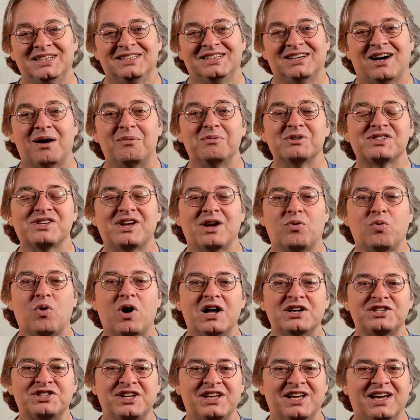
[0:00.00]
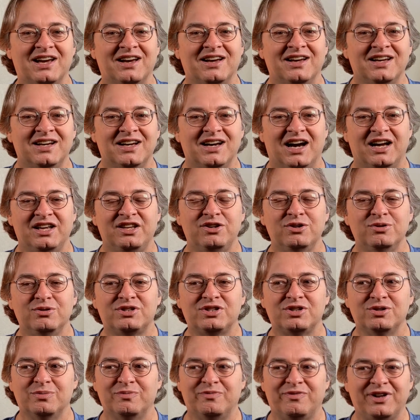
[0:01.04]
almost like watching a
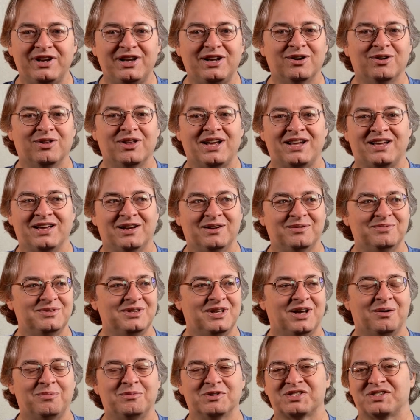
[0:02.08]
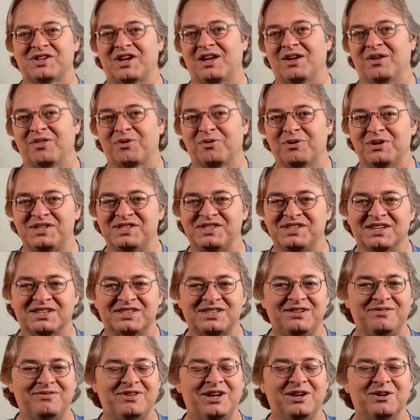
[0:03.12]
YouTube video, like almost like a
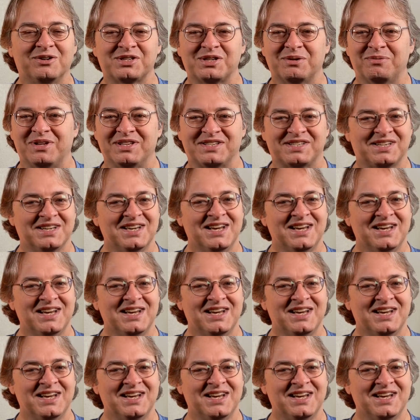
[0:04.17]
360 video or something.